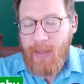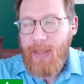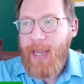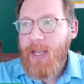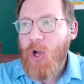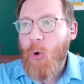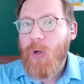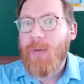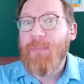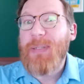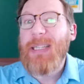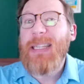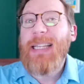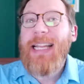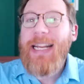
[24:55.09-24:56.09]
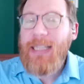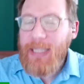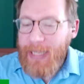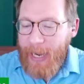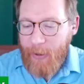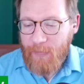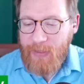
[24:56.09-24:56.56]
They go
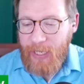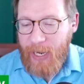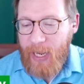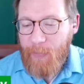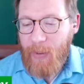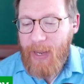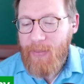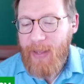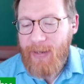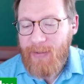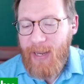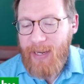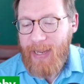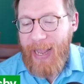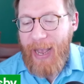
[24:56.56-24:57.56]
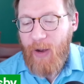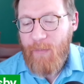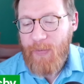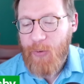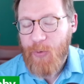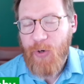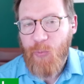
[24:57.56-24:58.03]
completely out of type, and they take
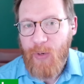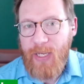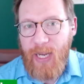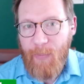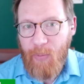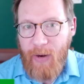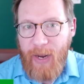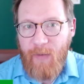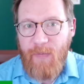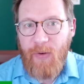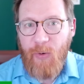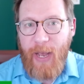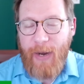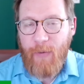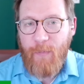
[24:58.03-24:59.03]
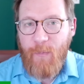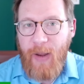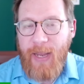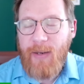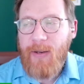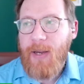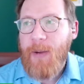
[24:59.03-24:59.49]
outfielder Enrique Bradfield out of
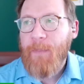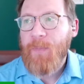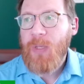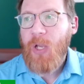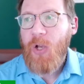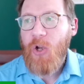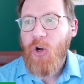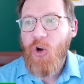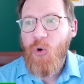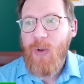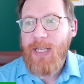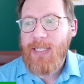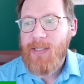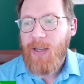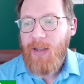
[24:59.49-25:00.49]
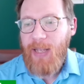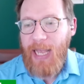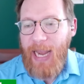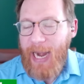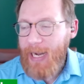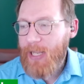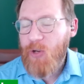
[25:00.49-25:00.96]
Vandy, who is
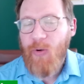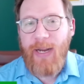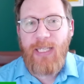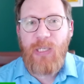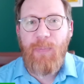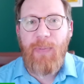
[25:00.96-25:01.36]
80 grade